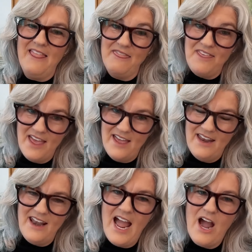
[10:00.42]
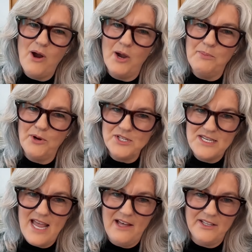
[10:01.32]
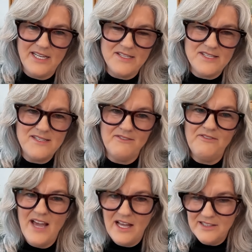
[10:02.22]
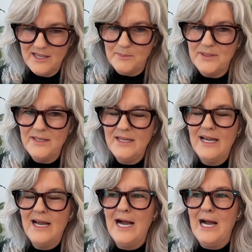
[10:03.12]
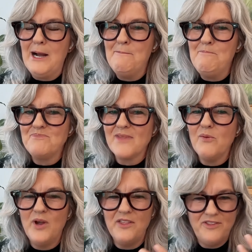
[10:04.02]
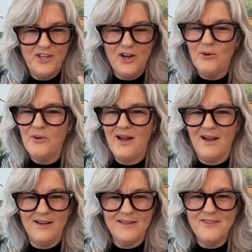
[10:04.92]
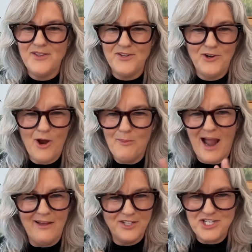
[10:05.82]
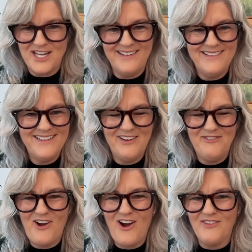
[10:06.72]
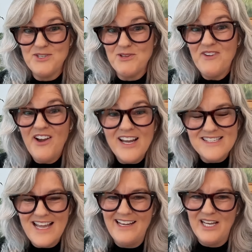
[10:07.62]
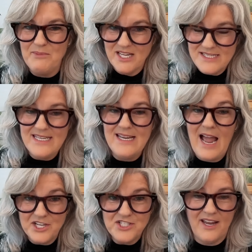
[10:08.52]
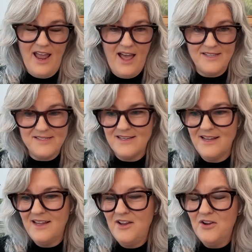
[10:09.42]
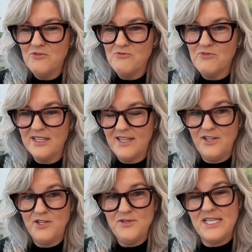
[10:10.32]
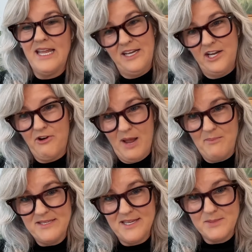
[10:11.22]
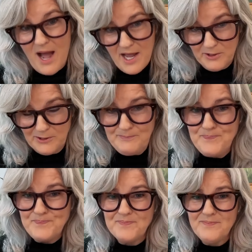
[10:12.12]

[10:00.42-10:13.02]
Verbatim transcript: and then how our personalities develop um, with, you know, uh, the neurobiology involved. So it's very exciting because he actually has really used the Enneagram as his model